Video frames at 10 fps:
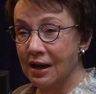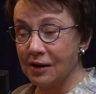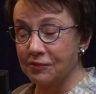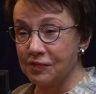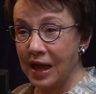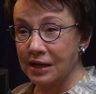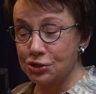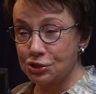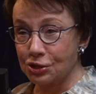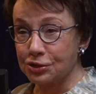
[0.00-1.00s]
of that
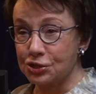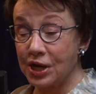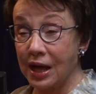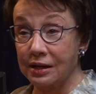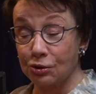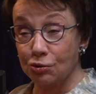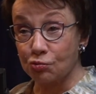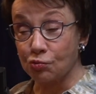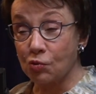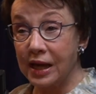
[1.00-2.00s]
church had a
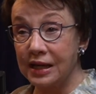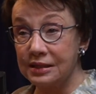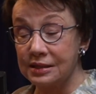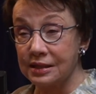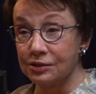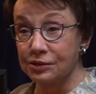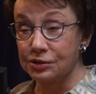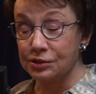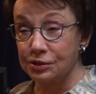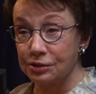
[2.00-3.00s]
great deal
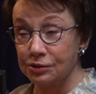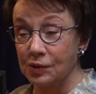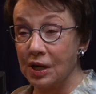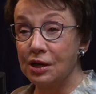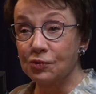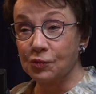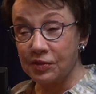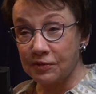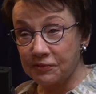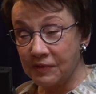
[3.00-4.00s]
to do
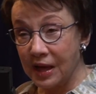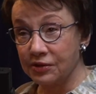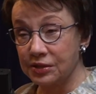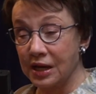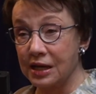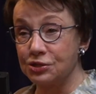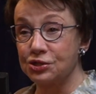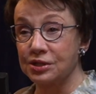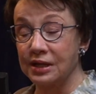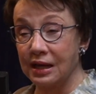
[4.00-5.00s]
with the
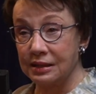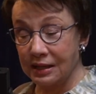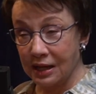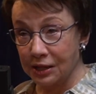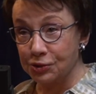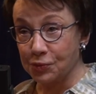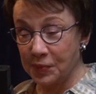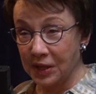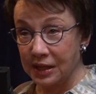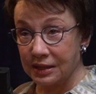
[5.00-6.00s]
foundation and the
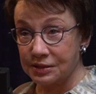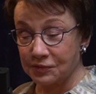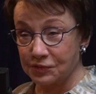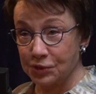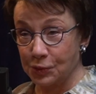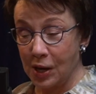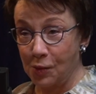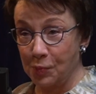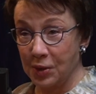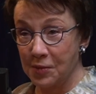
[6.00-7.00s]
underpinnings of New
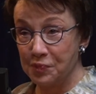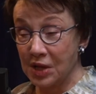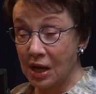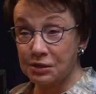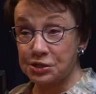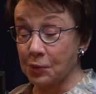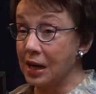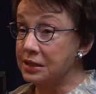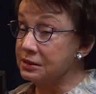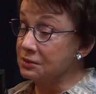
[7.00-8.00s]
Hope. So
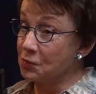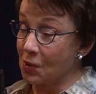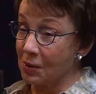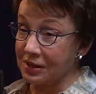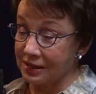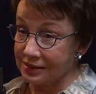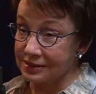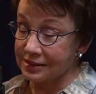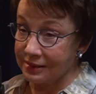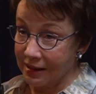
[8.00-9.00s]
I didn't walk
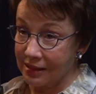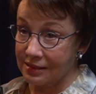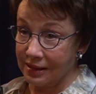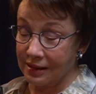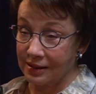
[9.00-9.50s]
into nothing.